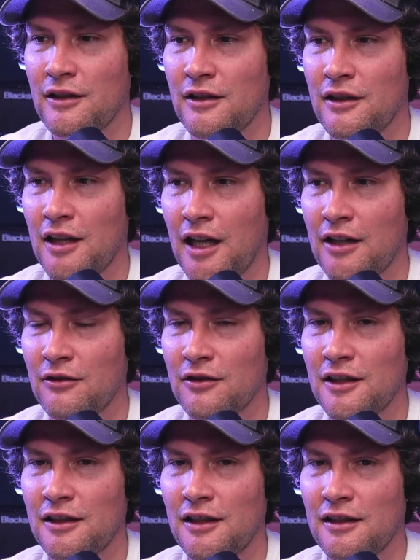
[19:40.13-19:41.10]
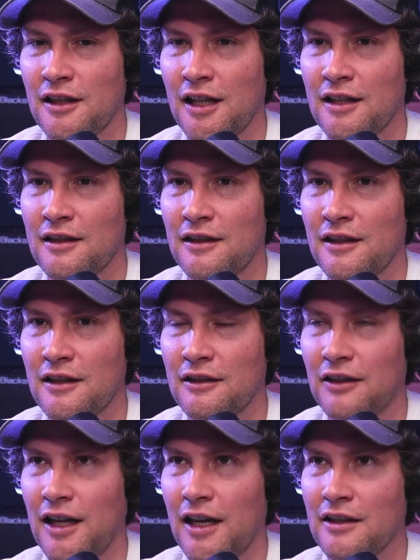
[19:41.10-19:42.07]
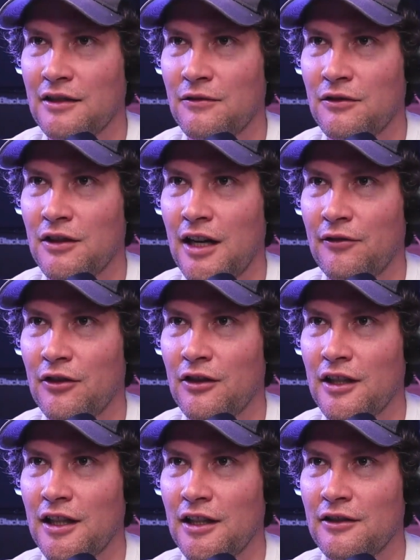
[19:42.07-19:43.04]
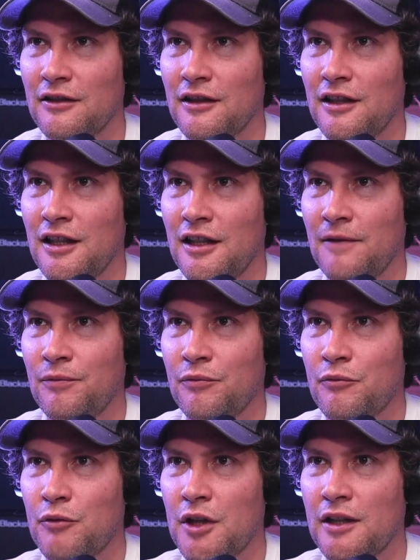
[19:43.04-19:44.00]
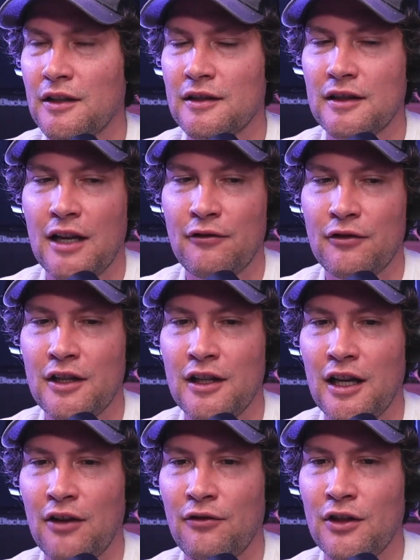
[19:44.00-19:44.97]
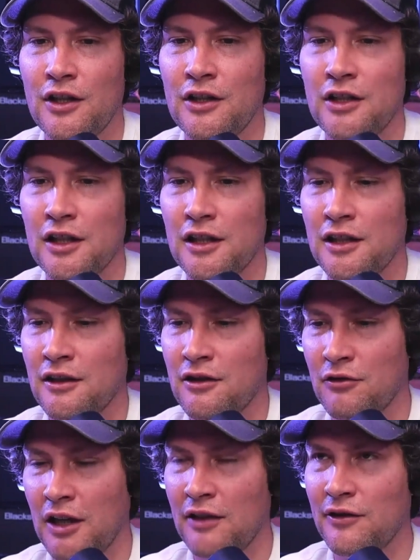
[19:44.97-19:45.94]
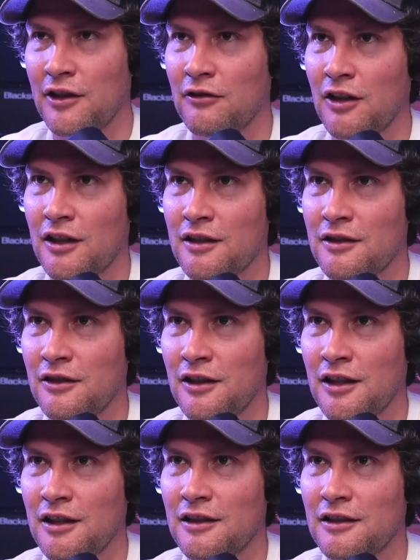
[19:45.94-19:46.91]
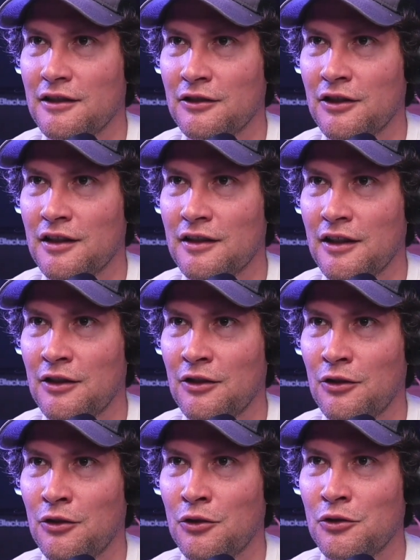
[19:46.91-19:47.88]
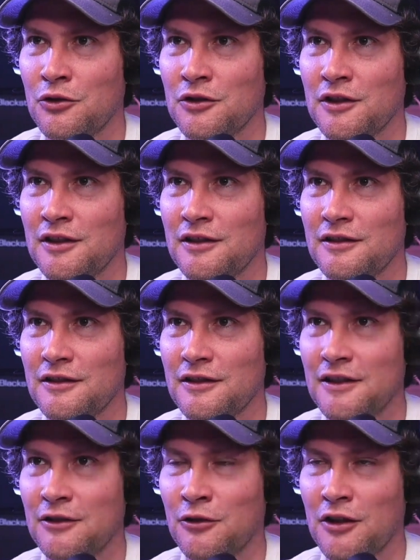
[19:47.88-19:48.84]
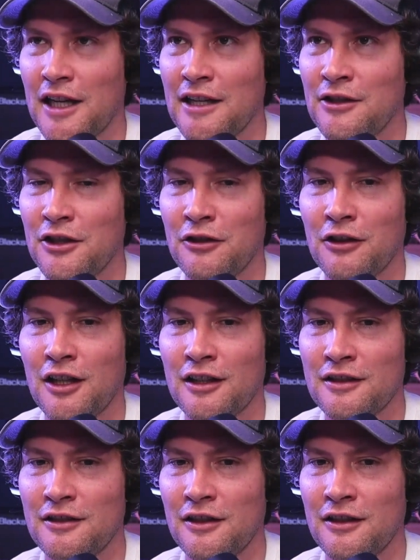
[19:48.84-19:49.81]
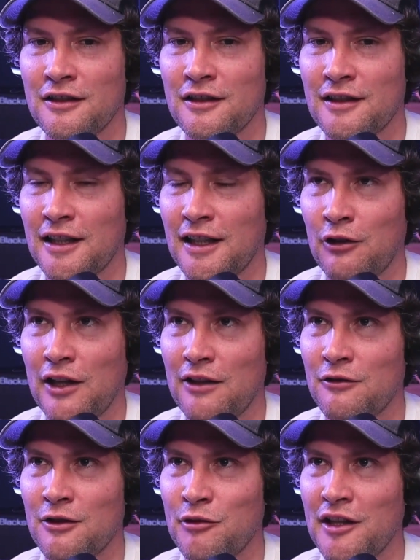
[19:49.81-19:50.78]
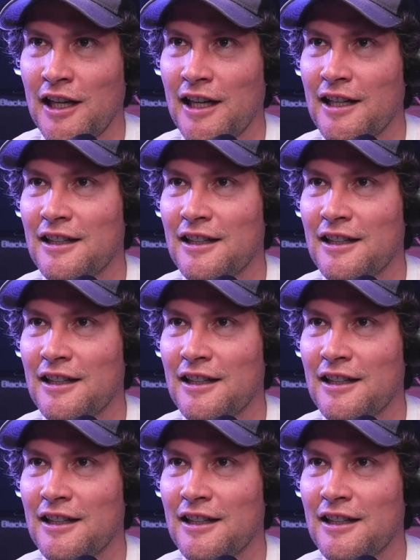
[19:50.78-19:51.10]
I don't think that that can last forever either because every every young thriving rock star looks at old or aging rock stars and it's like, "Oh, I don't want to be that."